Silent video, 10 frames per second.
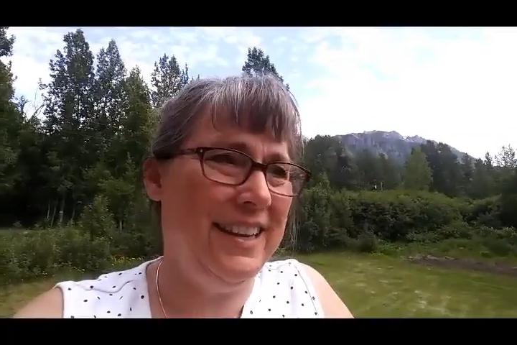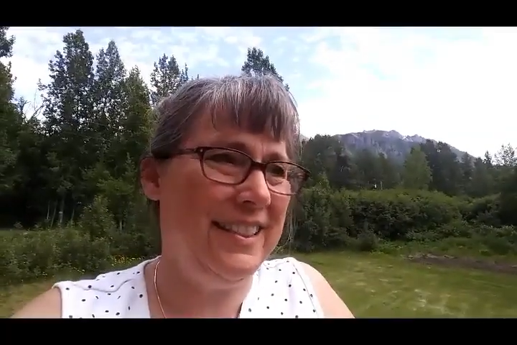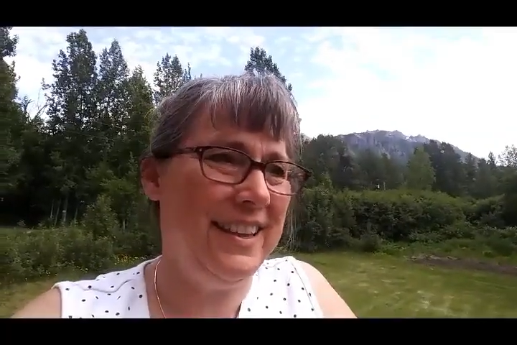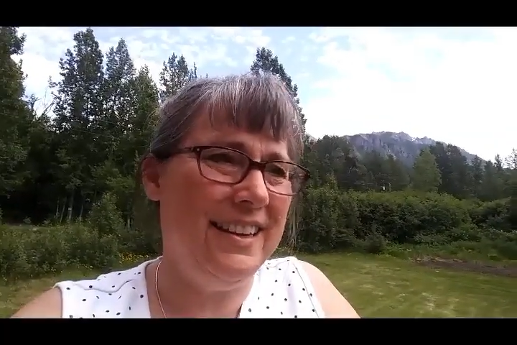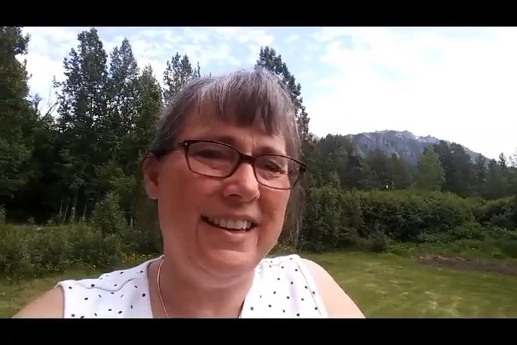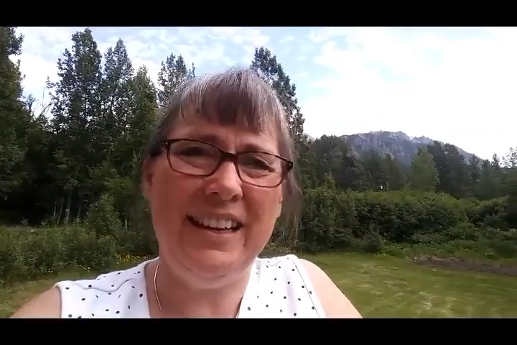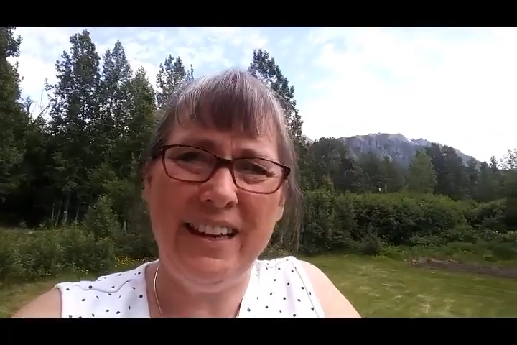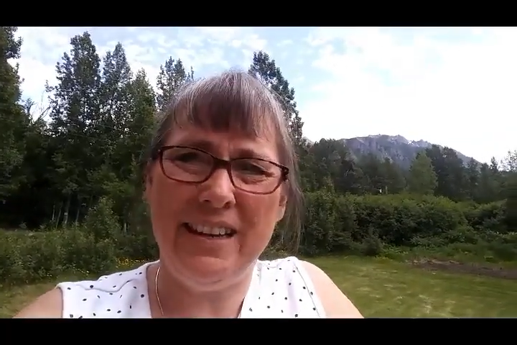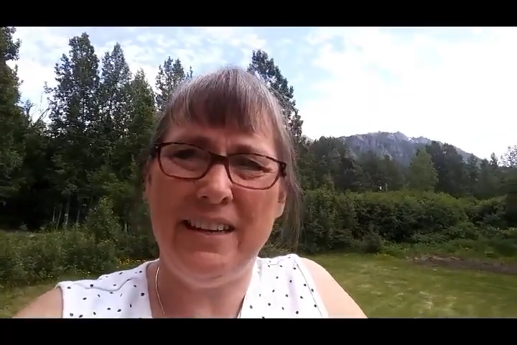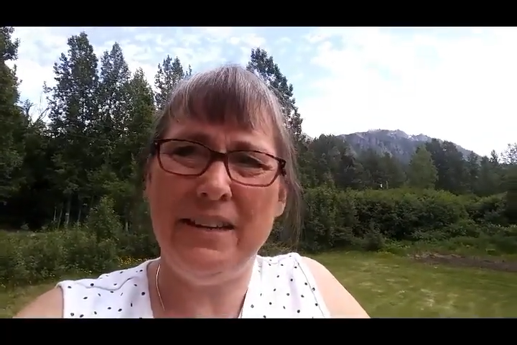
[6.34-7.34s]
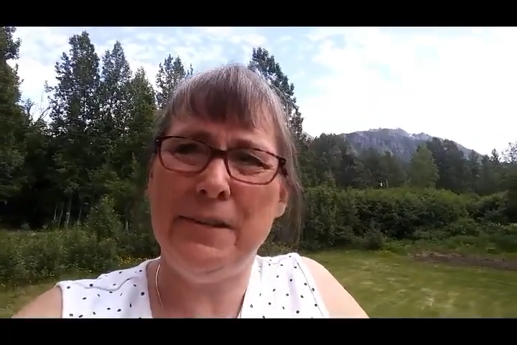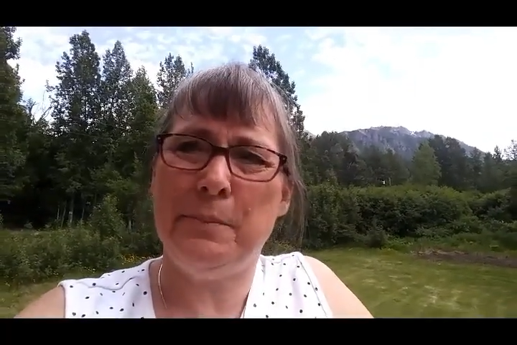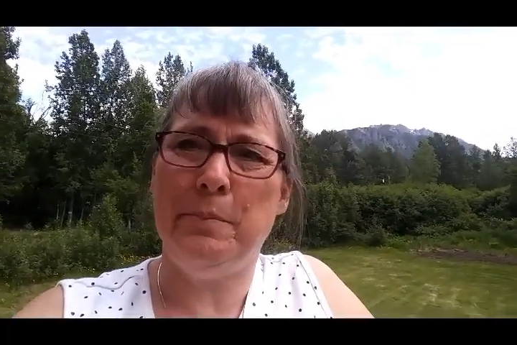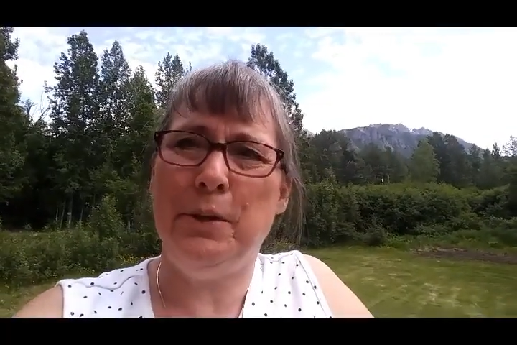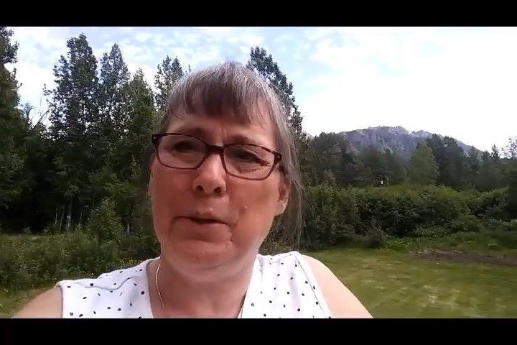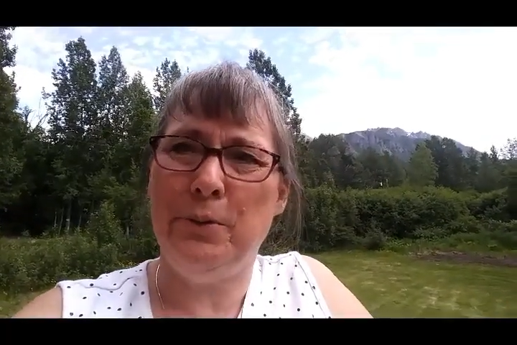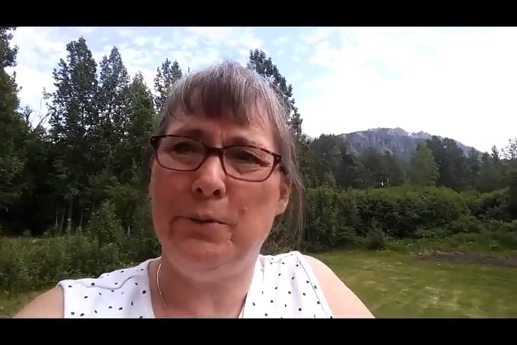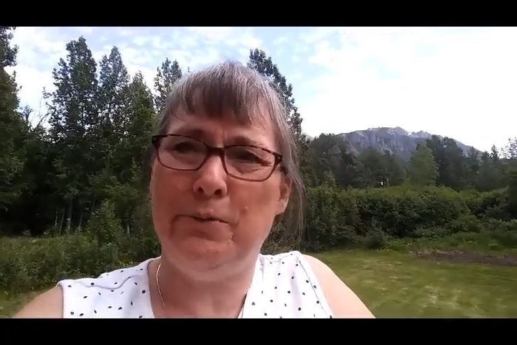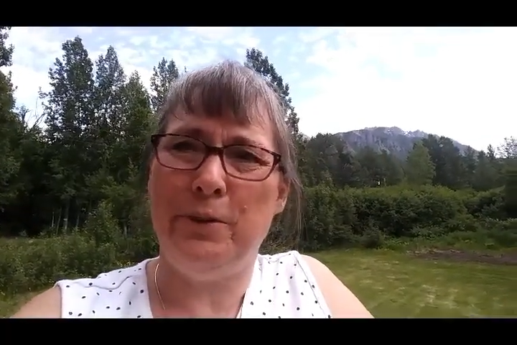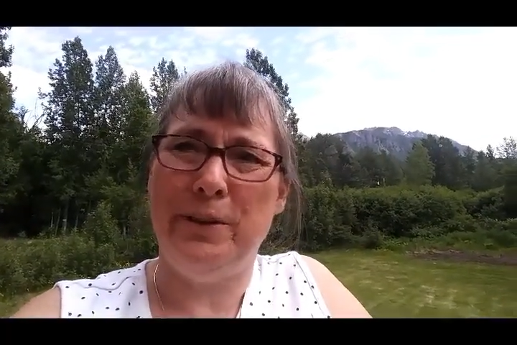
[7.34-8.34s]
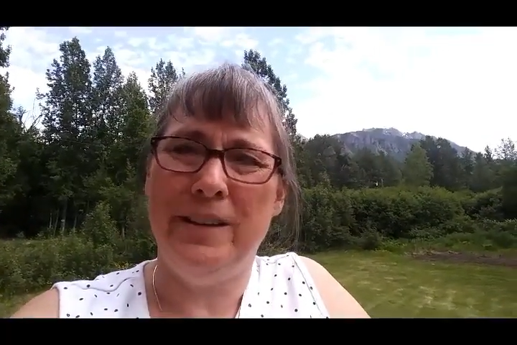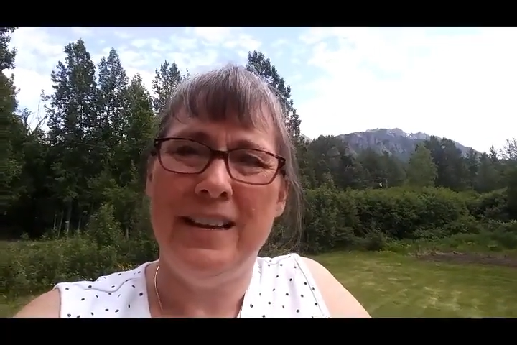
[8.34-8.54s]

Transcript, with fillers: eighteenth, and it is beautiful.